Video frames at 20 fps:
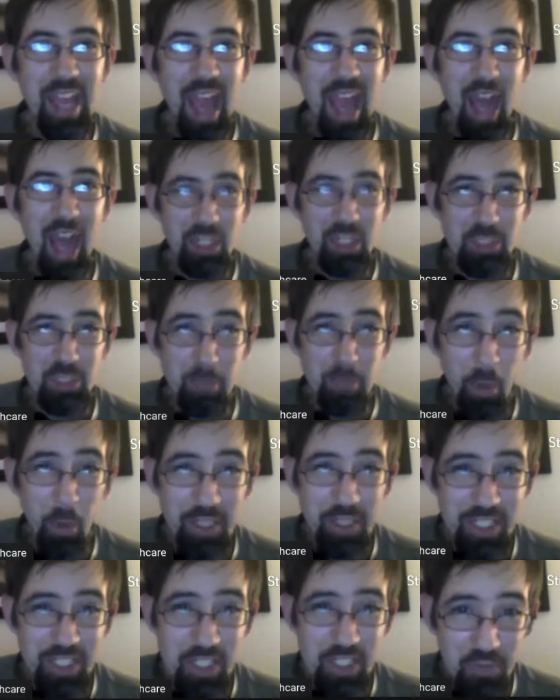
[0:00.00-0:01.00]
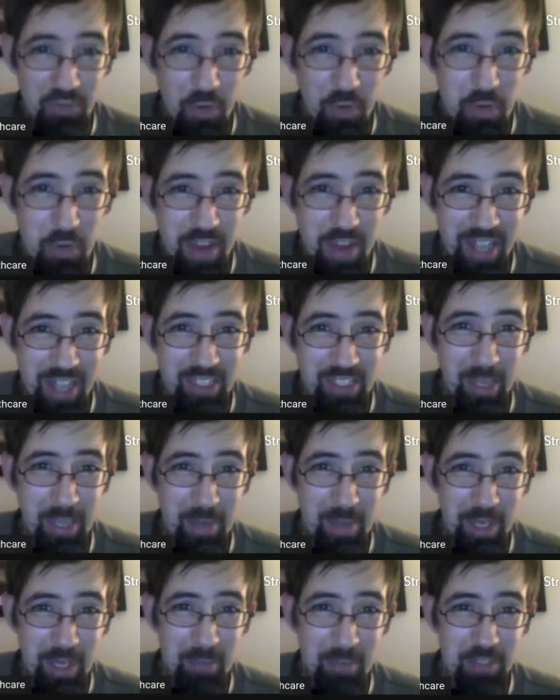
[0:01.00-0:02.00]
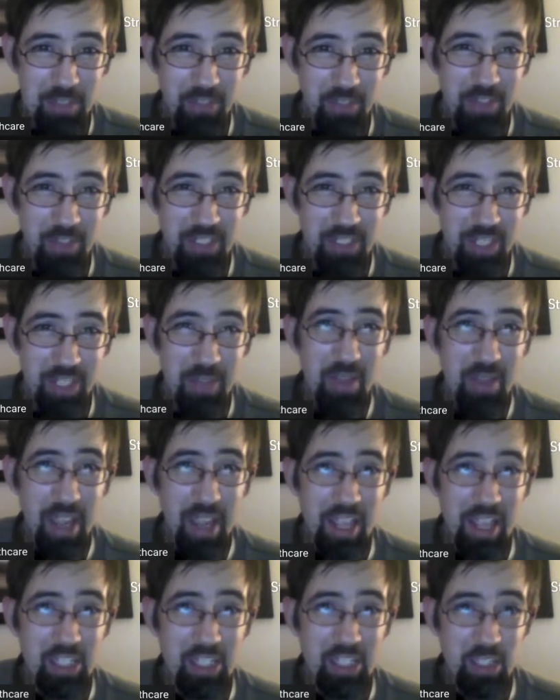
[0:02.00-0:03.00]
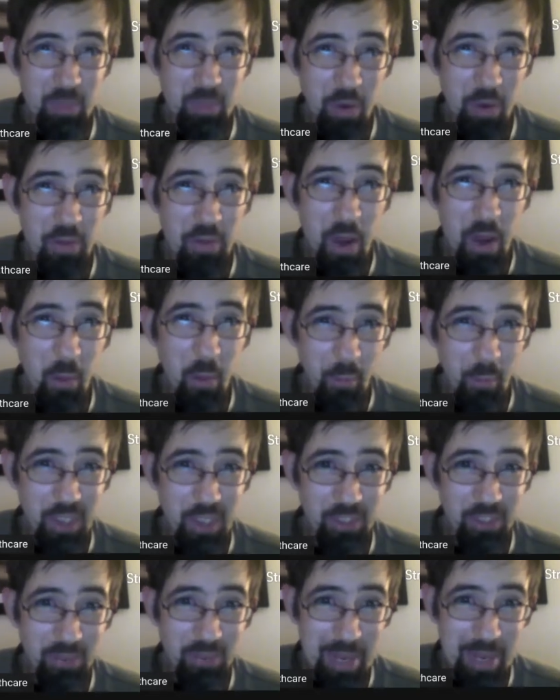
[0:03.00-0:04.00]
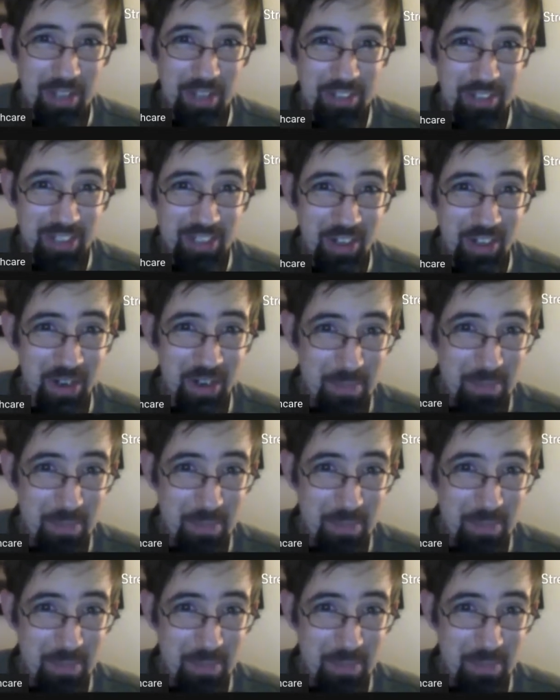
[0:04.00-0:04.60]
I'll just poison his food next time he comes to visit. He just won't know which meal it's going to be.